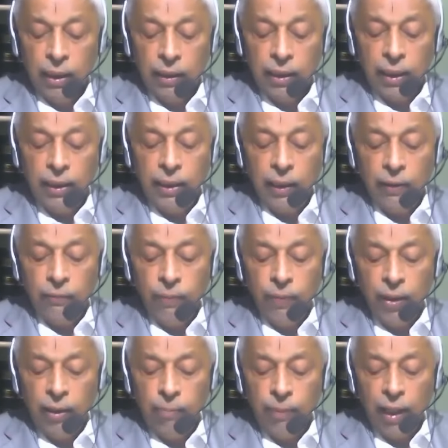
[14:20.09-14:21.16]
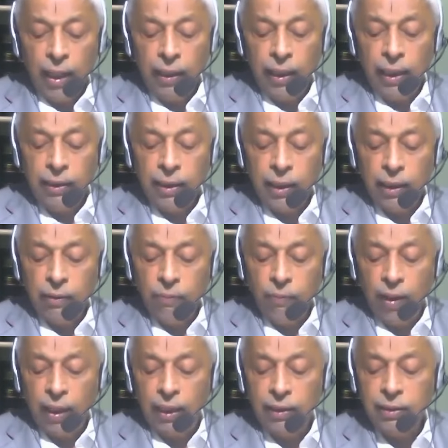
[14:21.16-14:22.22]
that every marriage
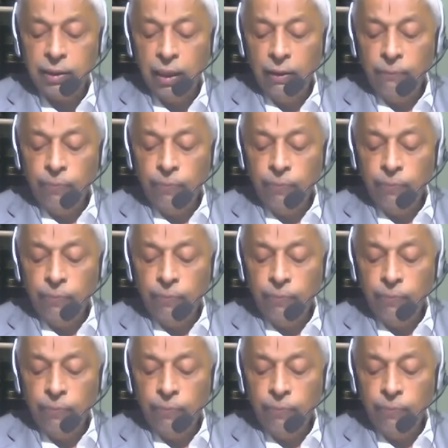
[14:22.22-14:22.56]
requires